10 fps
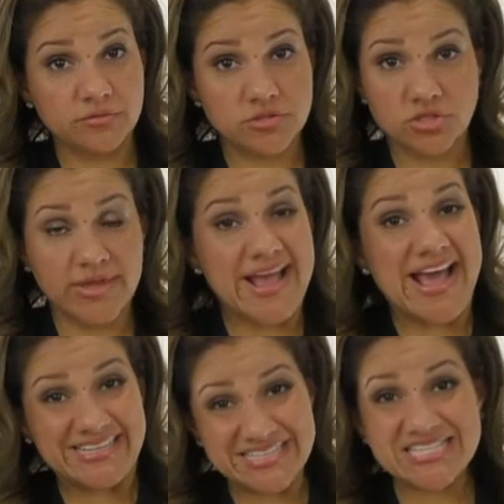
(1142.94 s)
so they
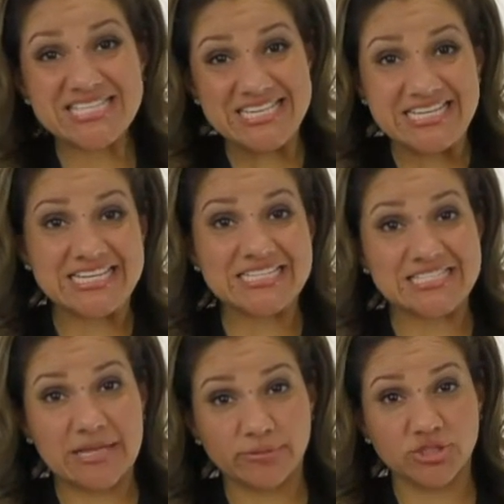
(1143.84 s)
had to sit in a
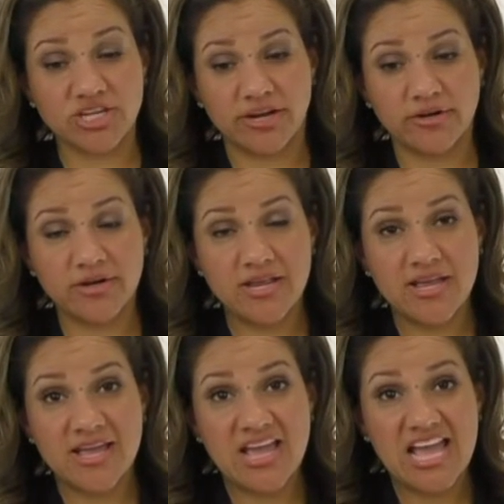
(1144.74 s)
stable chair,
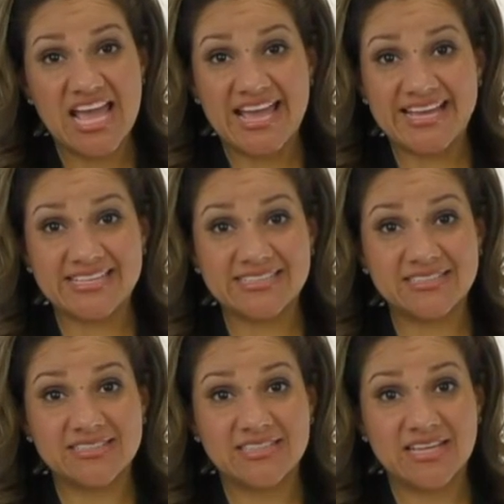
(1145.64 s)

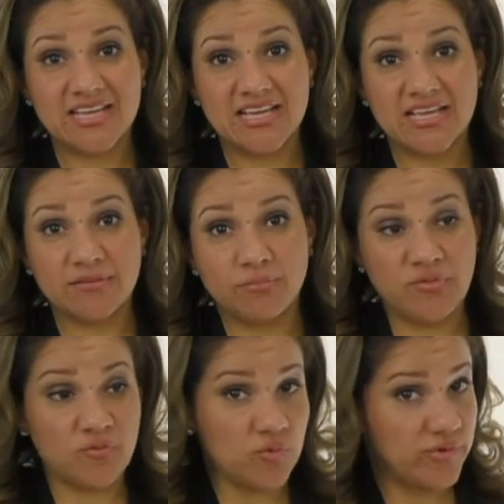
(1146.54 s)
and
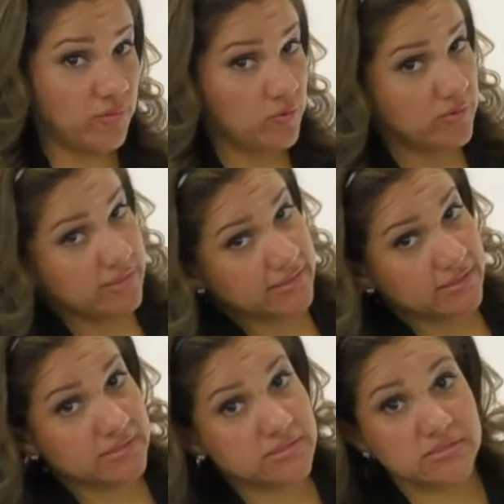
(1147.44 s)
before they were going like
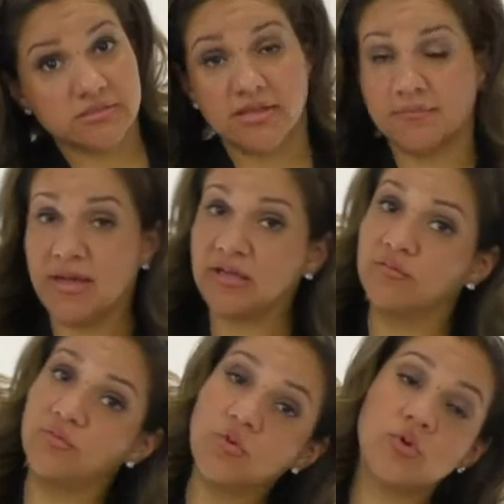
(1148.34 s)
this, like back
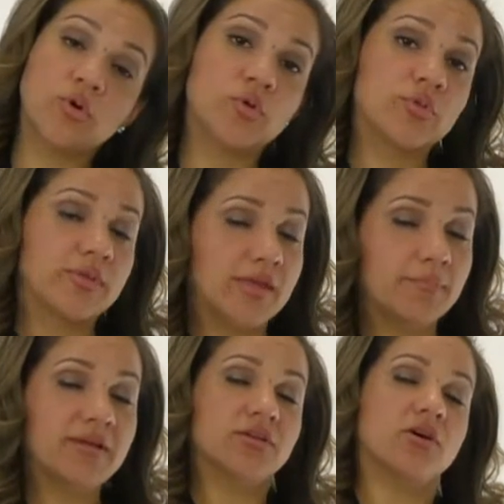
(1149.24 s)
and forth, and like
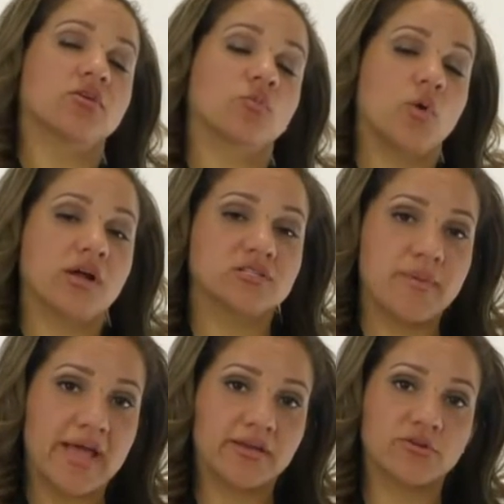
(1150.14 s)
my daughter rocks
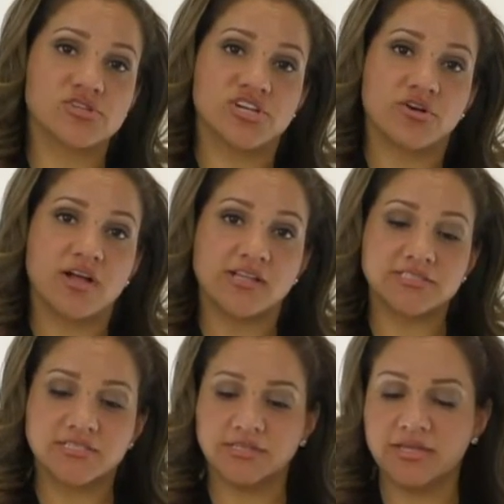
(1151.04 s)
back in her chair
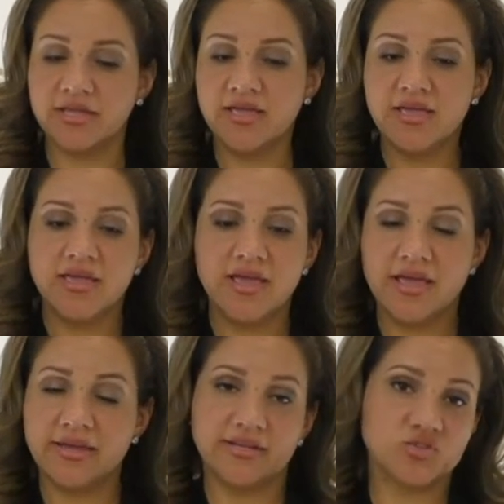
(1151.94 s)
constantly,
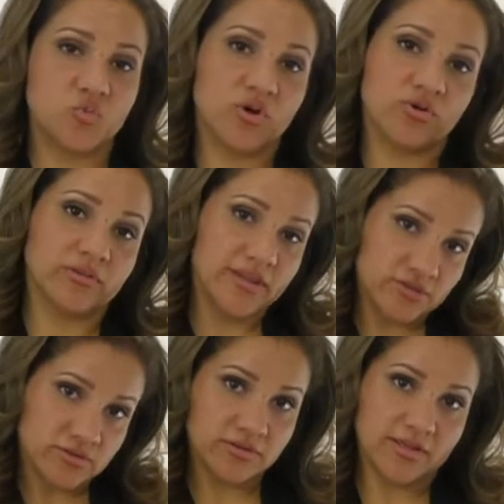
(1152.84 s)
and I swear her legs
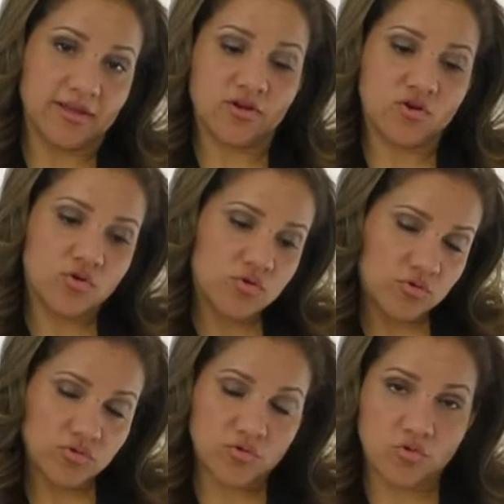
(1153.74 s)
are gonna like
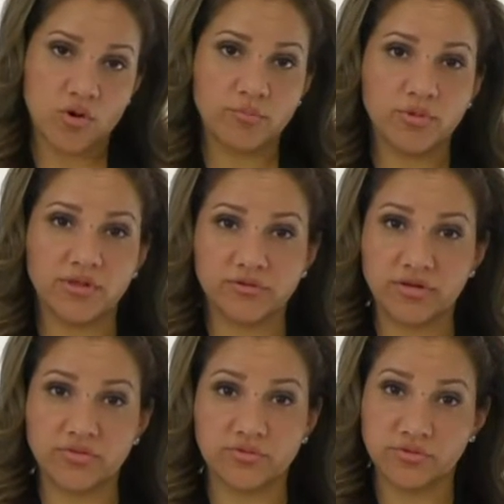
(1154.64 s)
crumble
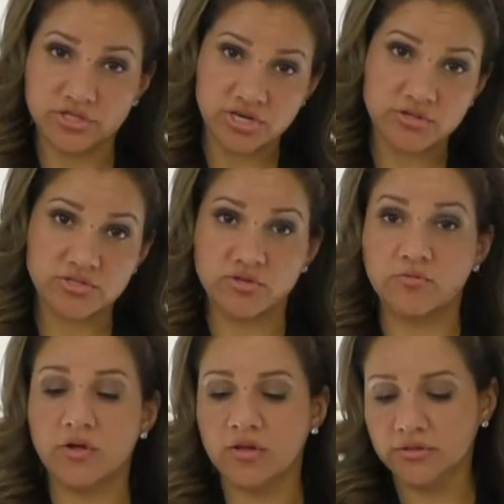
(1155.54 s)
underneath her and the chair is gonna
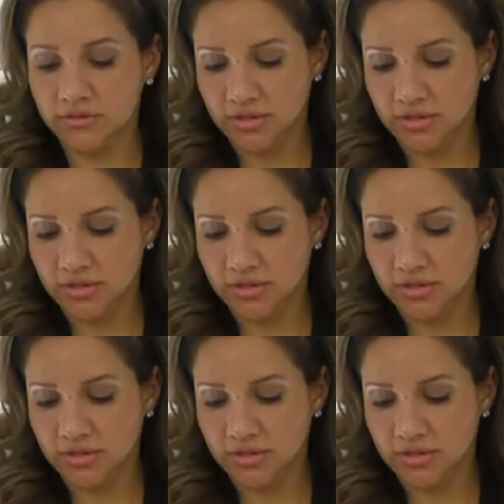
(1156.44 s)
fall,